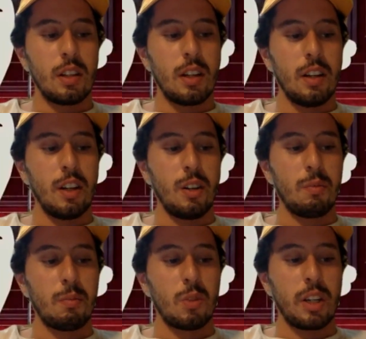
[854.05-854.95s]

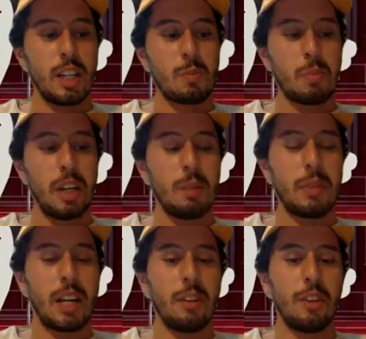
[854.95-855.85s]
Or I guess break them
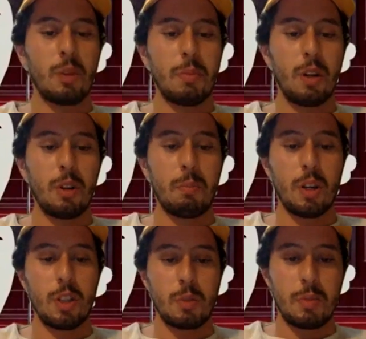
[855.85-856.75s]
down to component
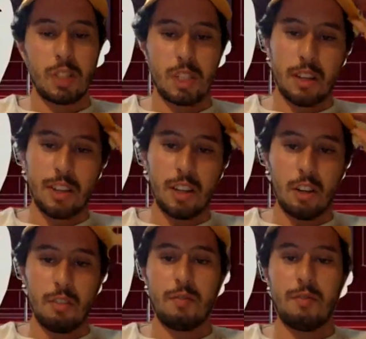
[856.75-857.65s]
parts, but see how they
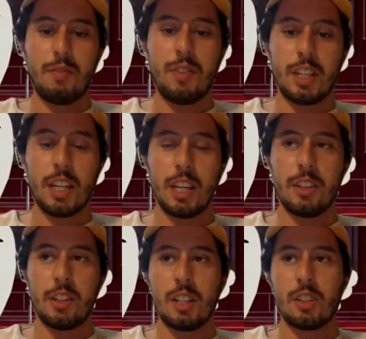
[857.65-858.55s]
all fit
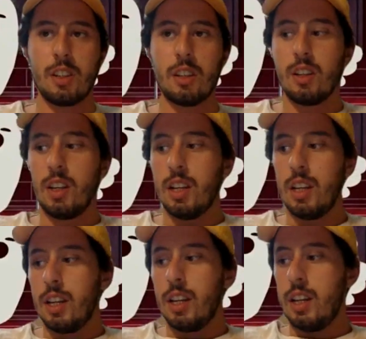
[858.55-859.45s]
together as a
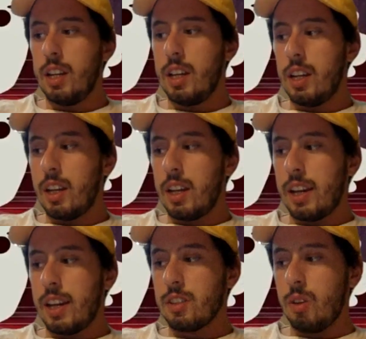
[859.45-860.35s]

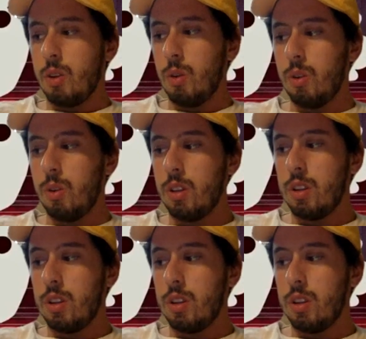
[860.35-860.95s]
whole.